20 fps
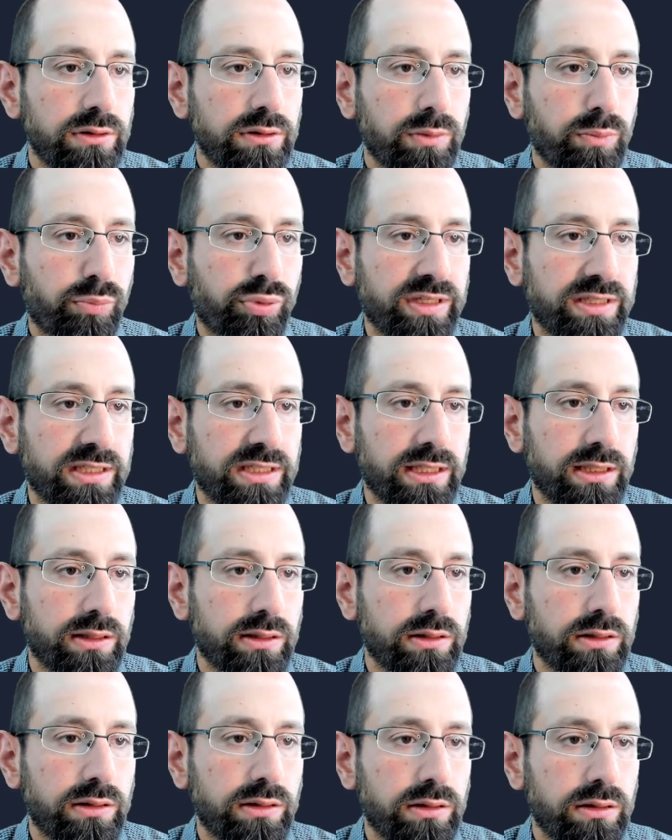print it.
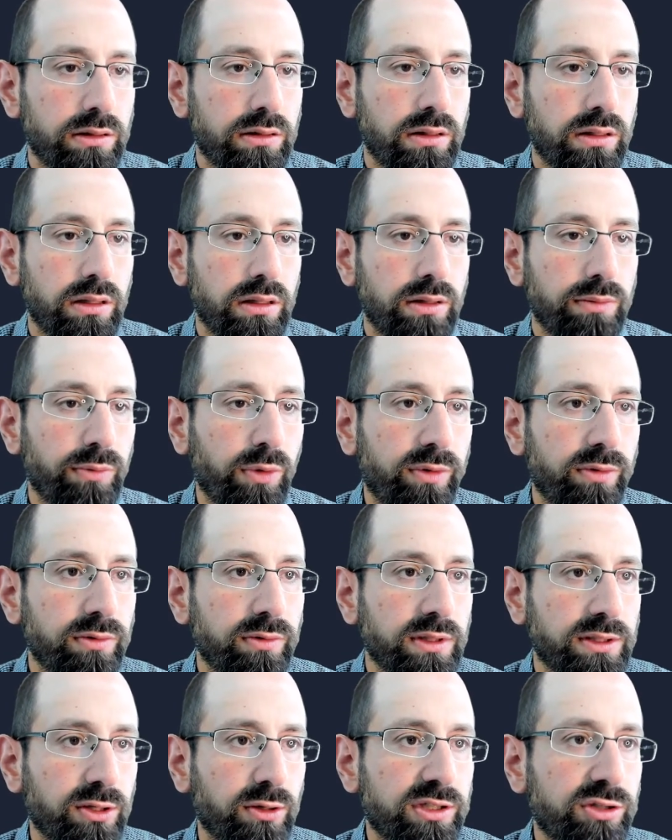
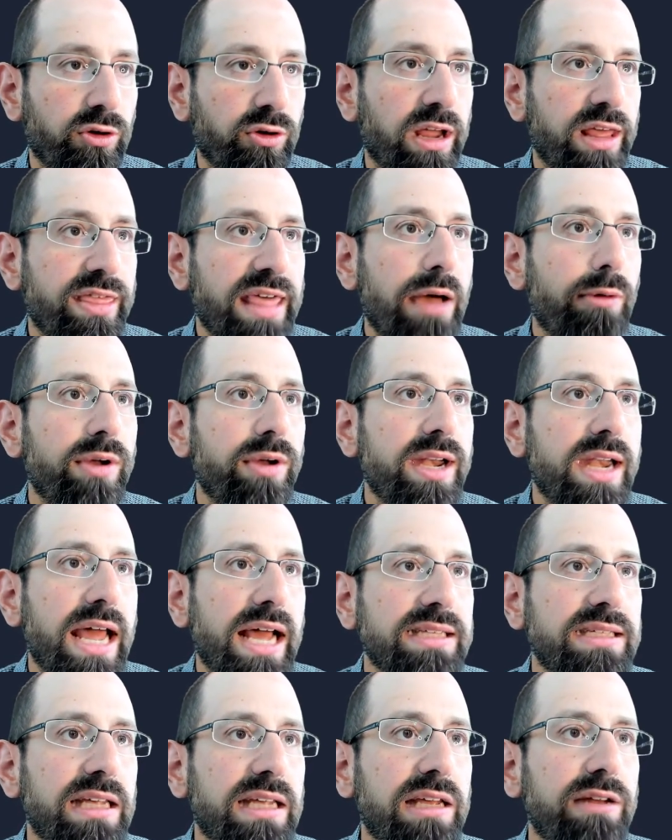So let's create that one
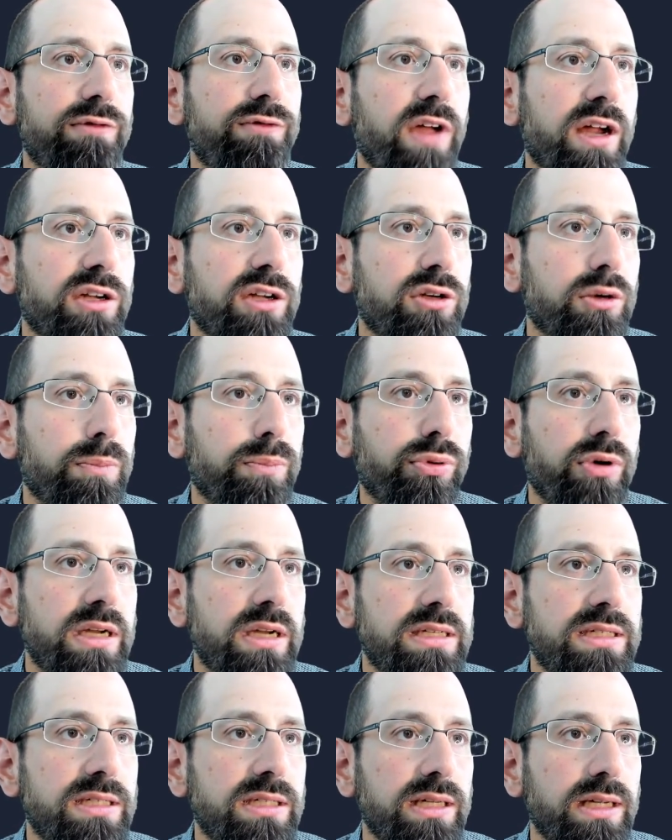next. Int vector
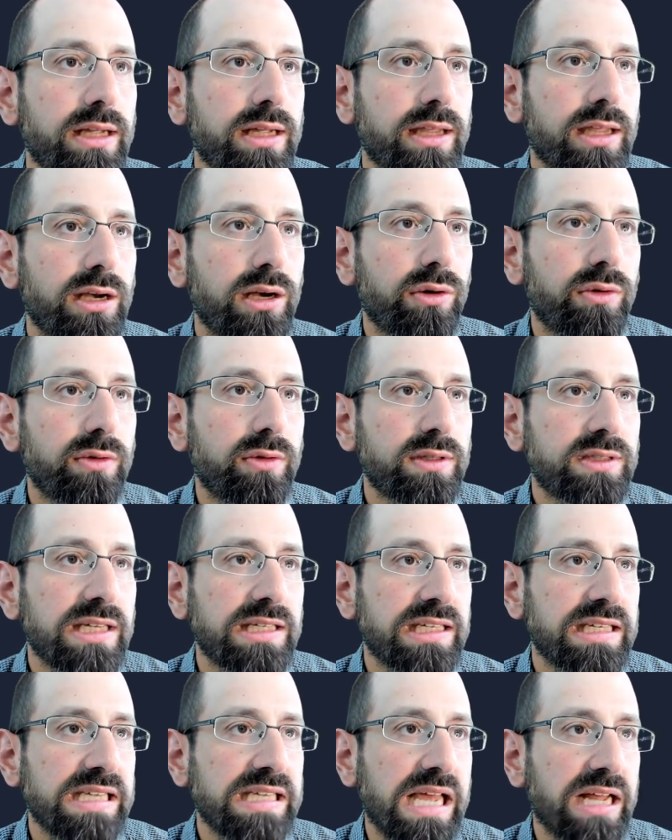print, since
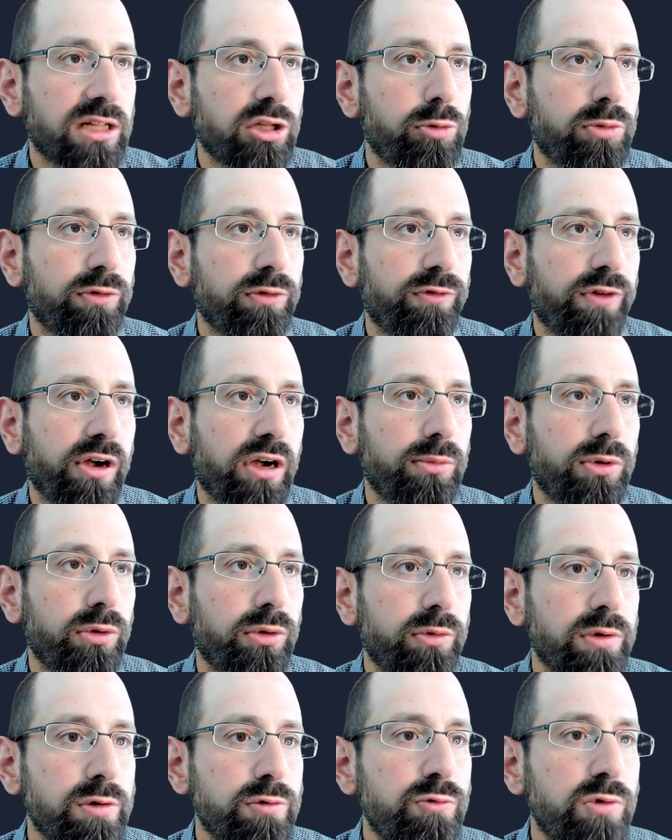it's that global variable,
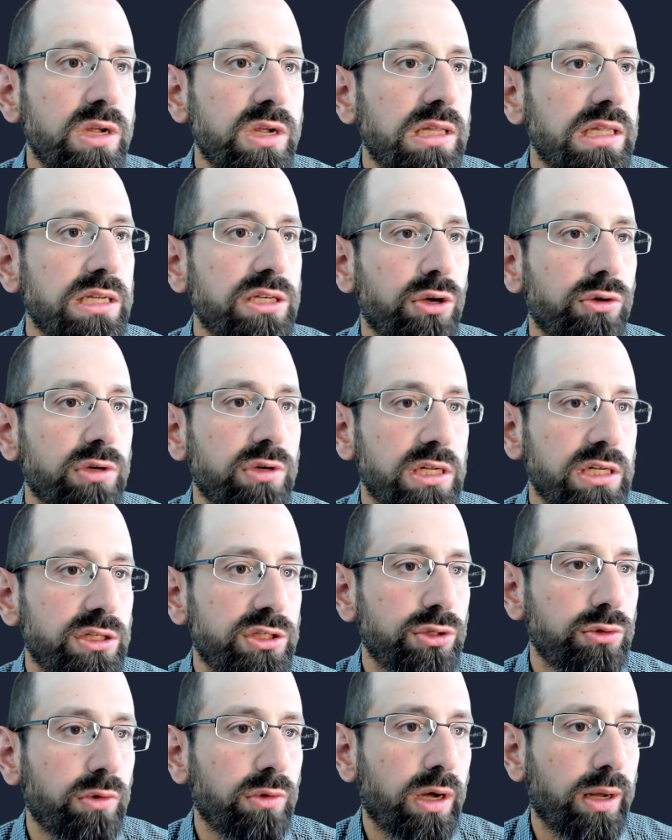we really don't need
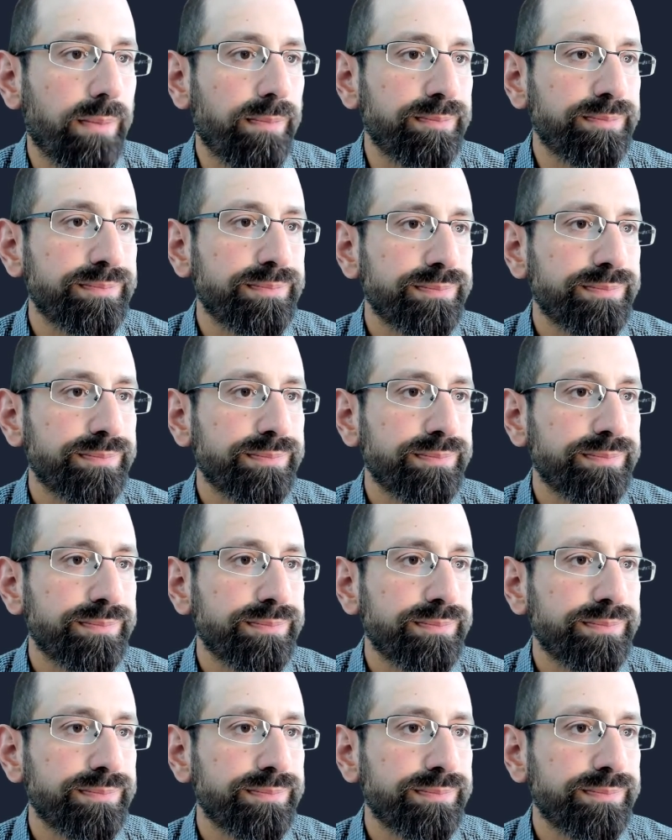to